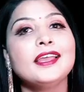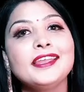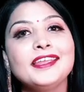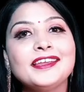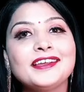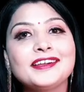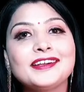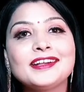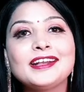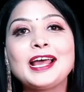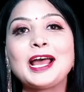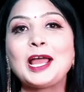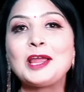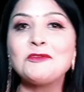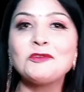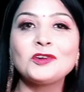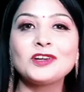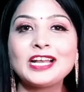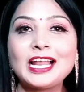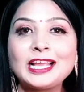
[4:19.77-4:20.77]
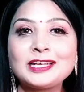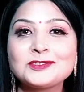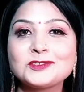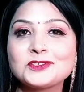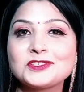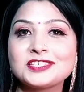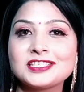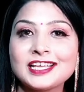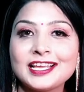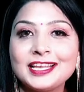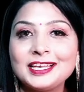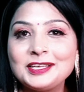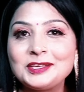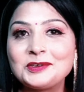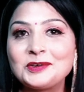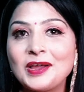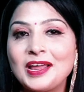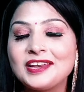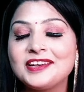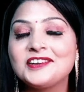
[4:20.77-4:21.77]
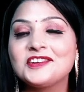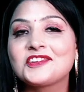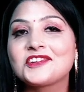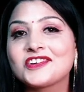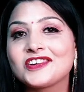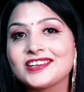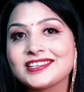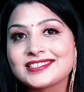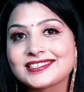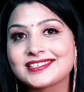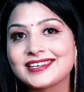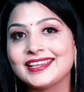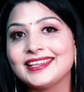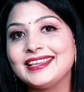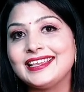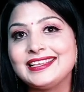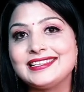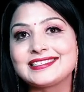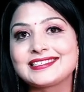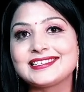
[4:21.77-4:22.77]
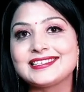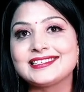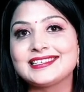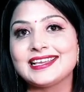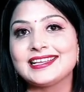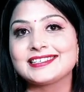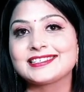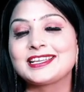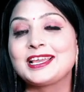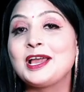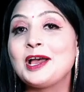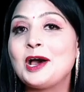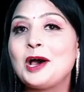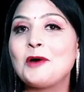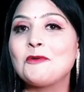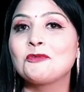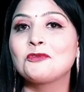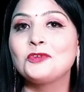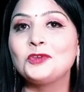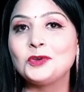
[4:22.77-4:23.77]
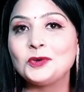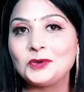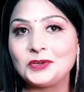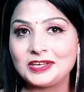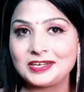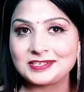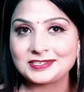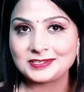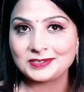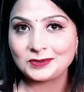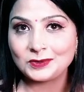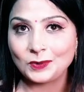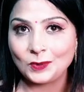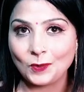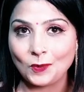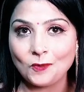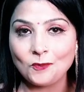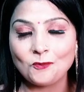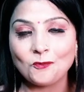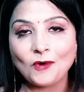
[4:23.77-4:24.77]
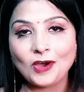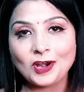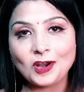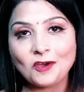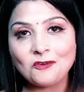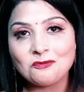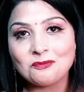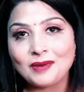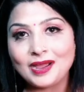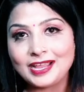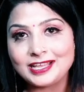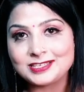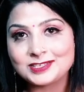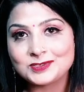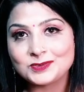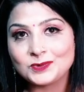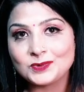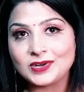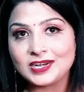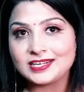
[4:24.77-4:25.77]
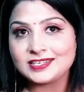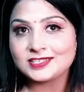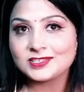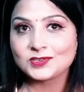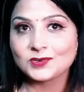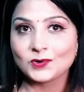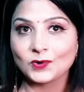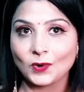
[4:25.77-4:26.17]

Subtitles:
Here, I would like to tell you an interesting incident. A few years ago, one of my students